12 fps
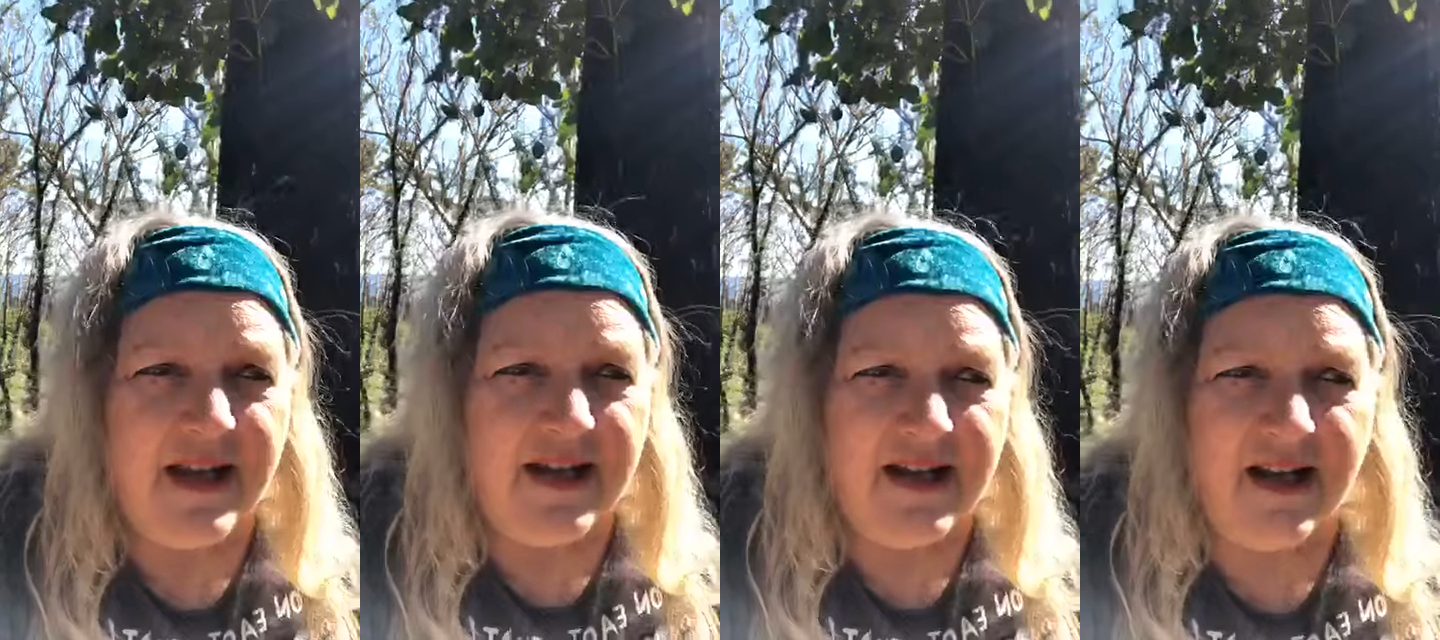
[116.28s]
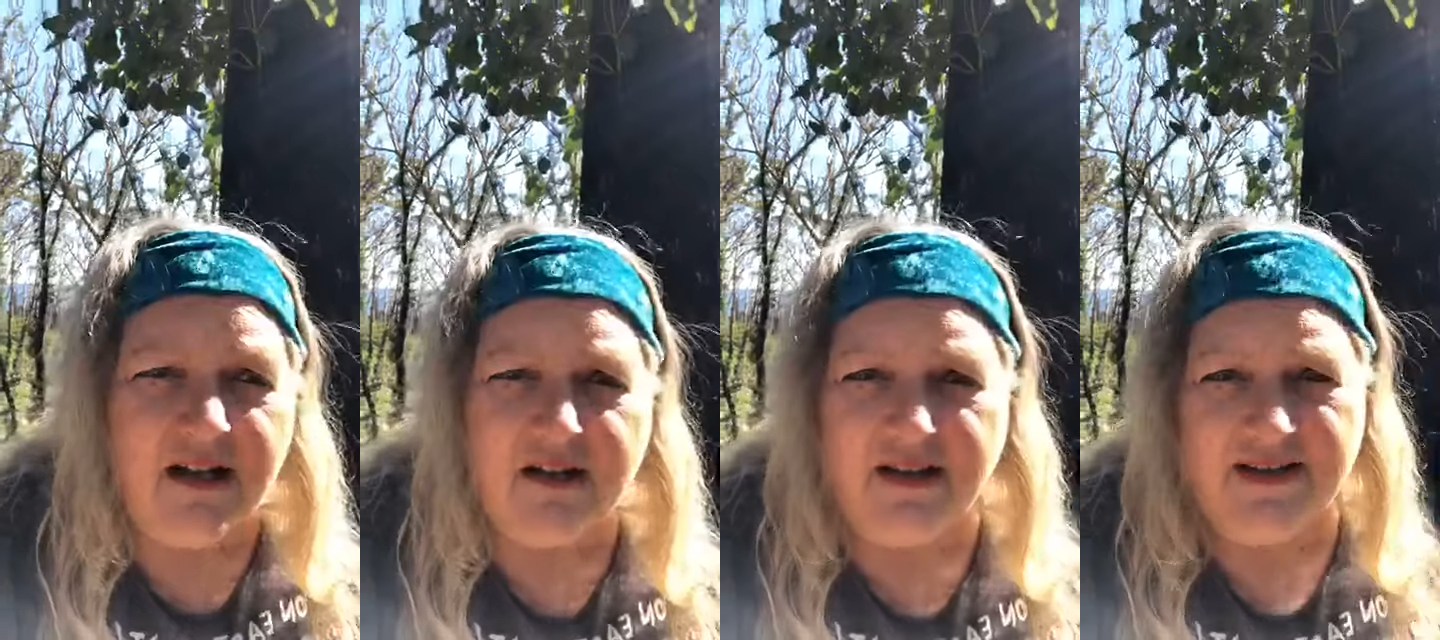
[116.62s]
they've
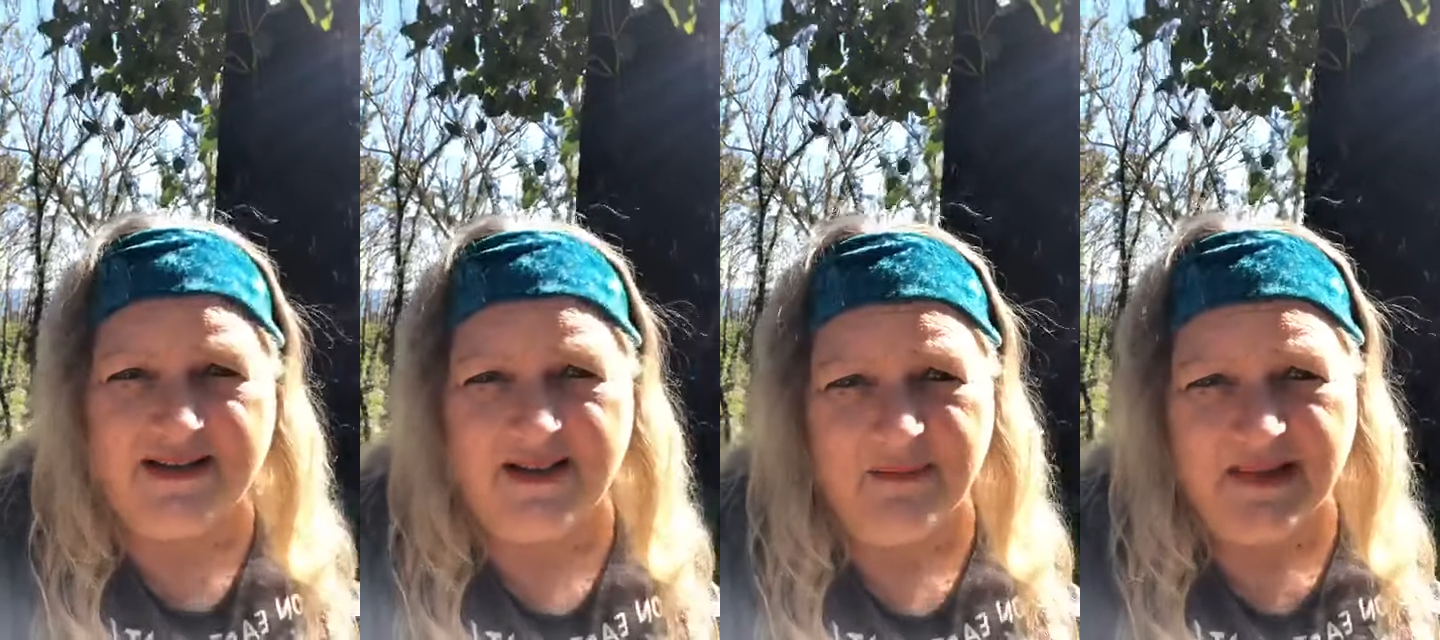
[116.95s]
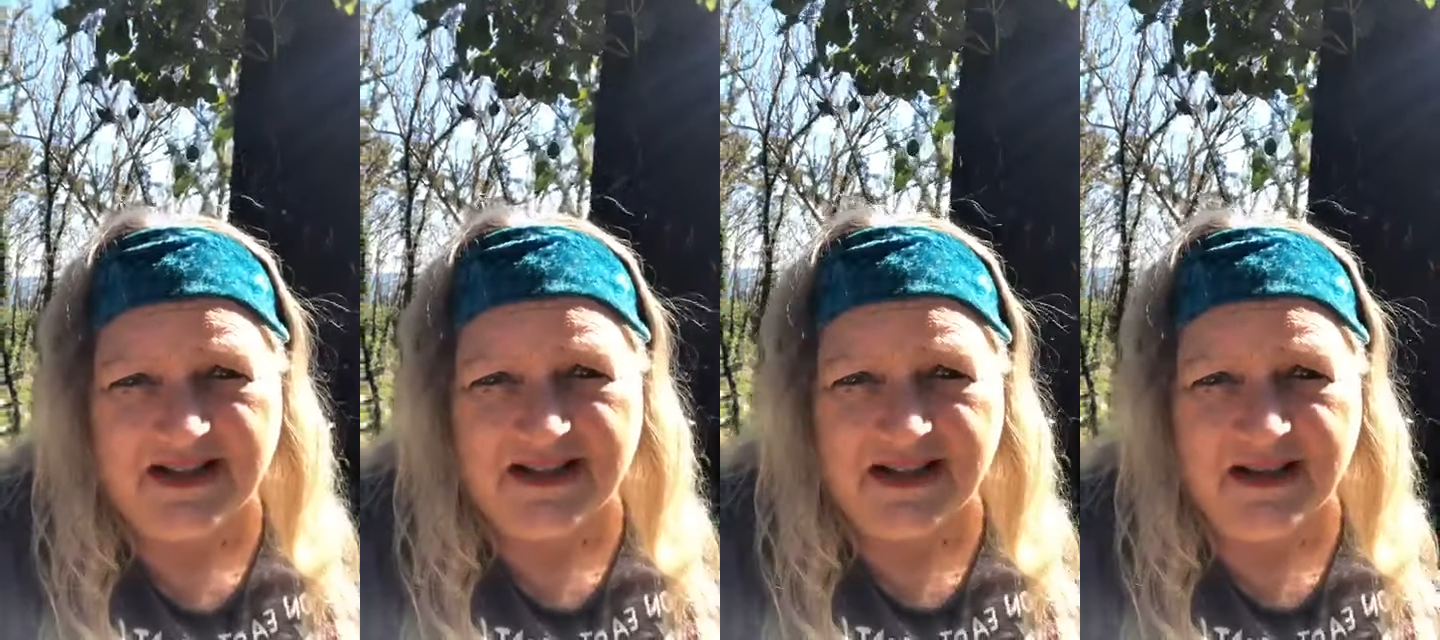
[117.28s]
now got
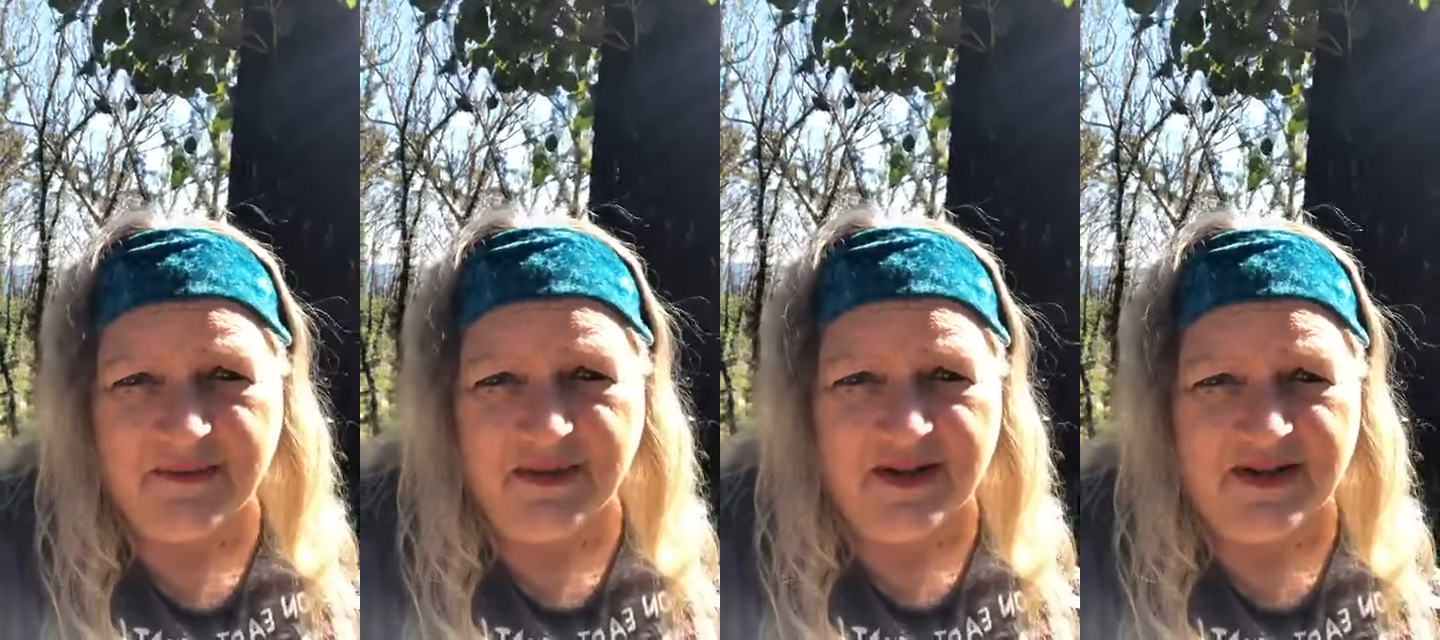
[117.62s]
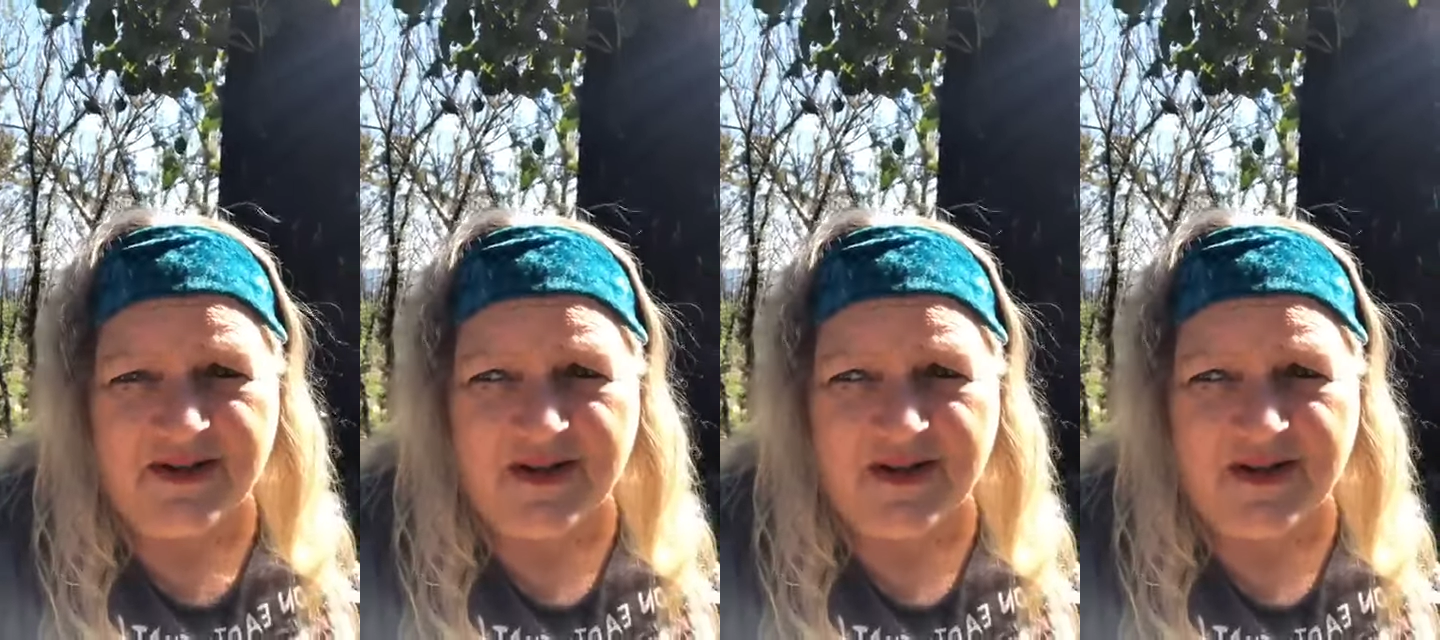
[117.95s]
something to live on.